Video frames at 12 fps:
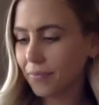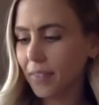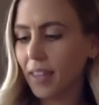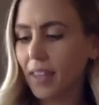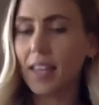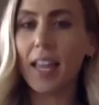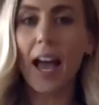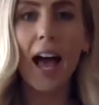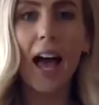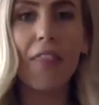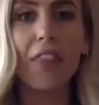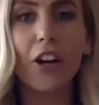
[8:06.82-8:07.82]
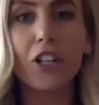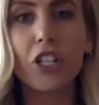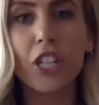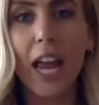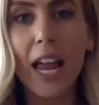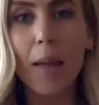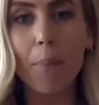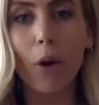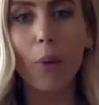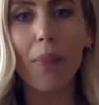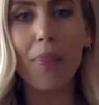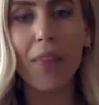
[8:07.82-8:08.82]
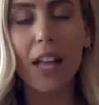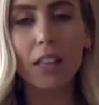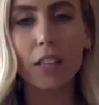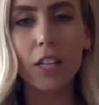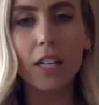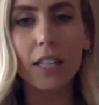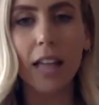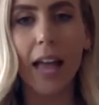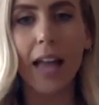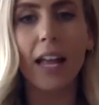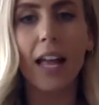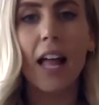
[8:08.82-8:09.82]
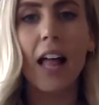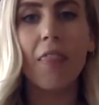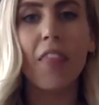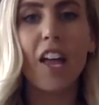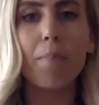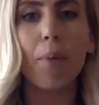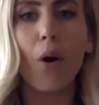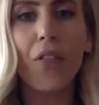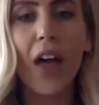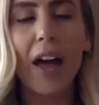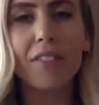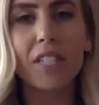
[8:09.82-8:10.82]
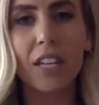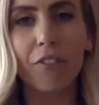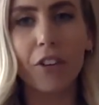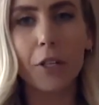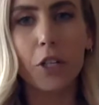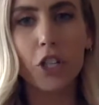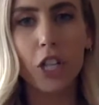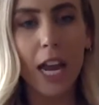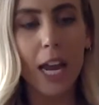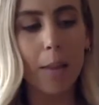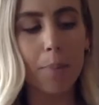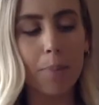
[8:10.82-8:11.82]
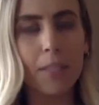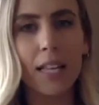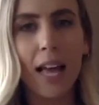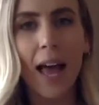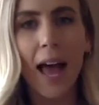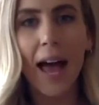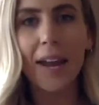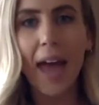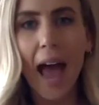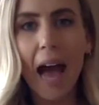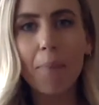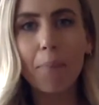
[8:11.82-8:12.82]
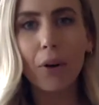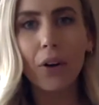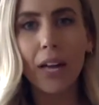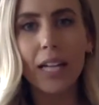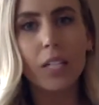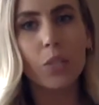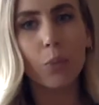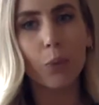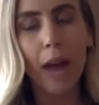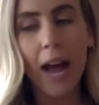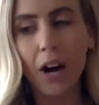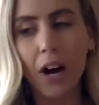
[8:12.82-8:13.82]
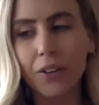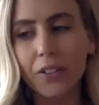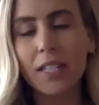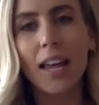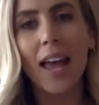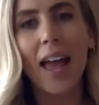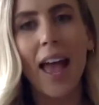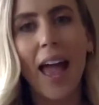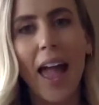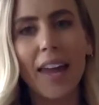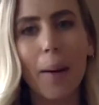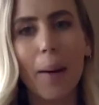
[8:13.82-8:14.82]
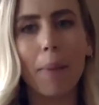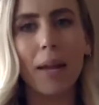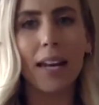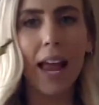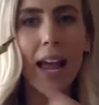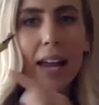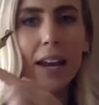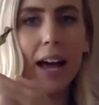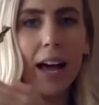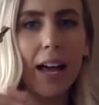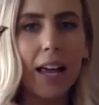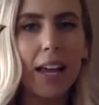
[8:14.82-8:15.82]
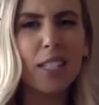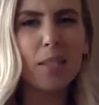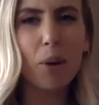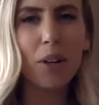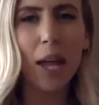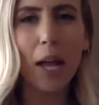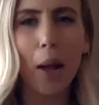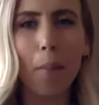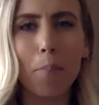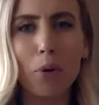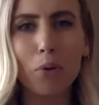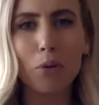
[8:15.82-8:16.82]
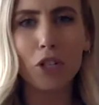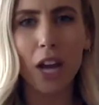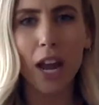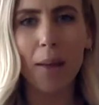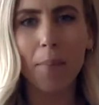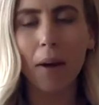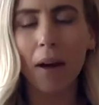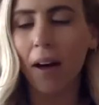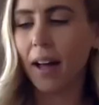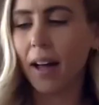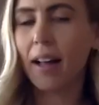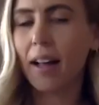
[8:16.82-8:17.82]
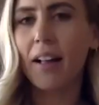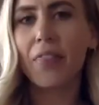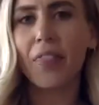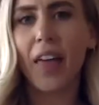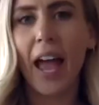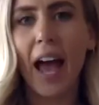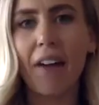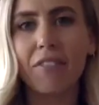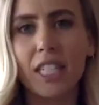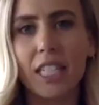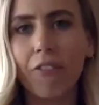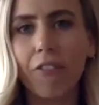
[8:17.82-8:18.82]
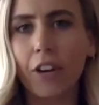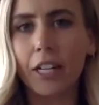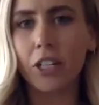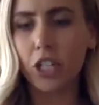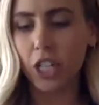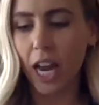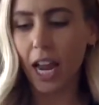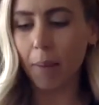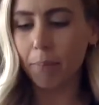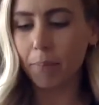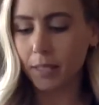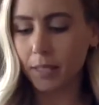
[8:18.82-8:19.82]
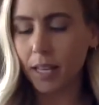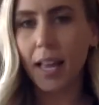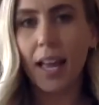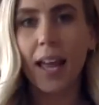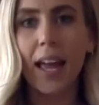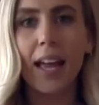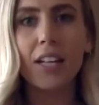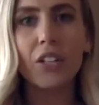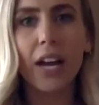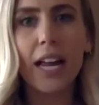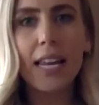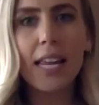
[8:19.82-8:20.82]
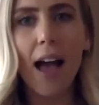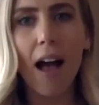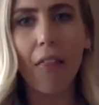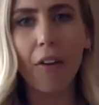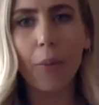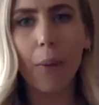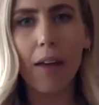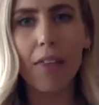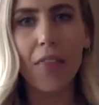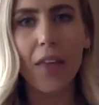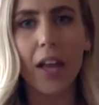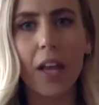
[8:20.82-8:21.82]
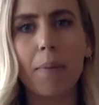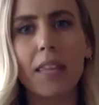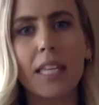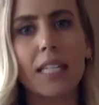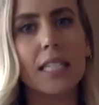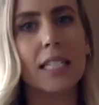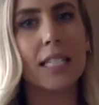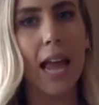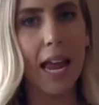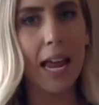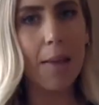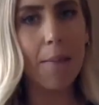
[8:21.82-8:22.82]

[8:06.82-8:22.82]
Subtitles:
Yeah, their shape or what they look like. They both have different shapes. An apple is round and a banana is more like a moon shape, huh? They have different shapes. Is there any other way that they could be the same?